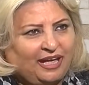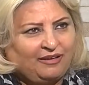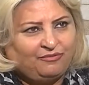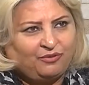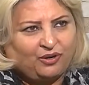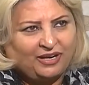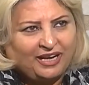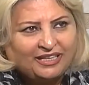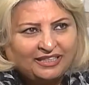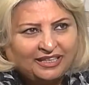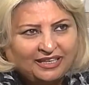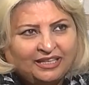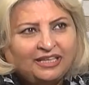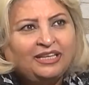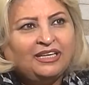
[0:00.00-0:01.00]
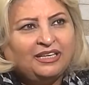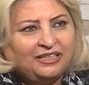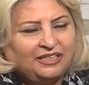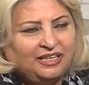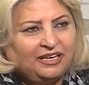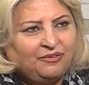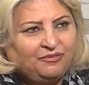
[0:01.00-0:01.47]
I've already
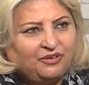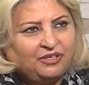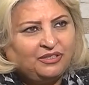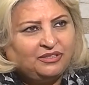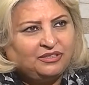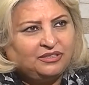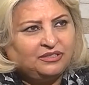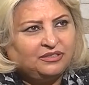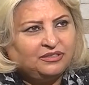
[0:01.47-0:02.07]
delivered,